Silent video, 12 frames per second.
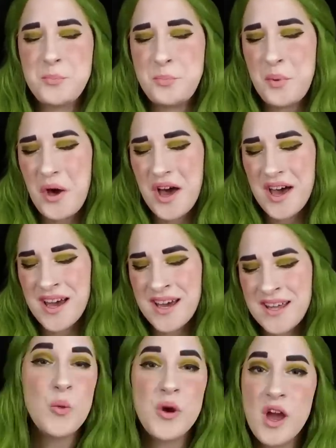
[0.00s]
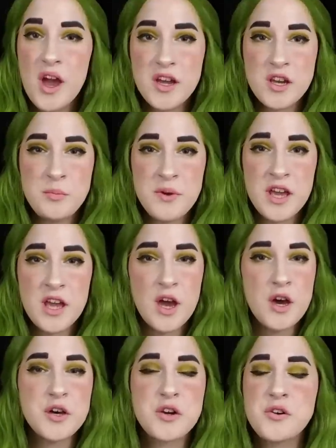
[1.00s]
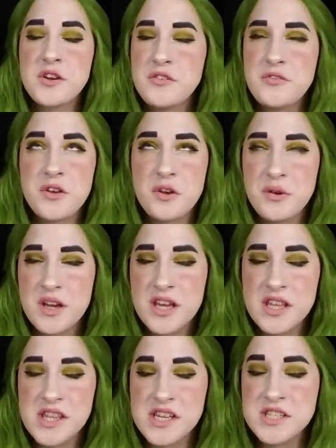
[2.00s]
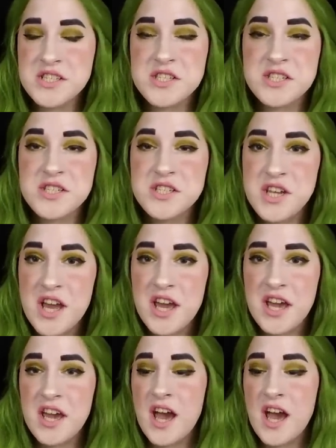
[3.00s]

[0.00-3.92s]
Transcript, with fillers: But we are going to be reviewing this today.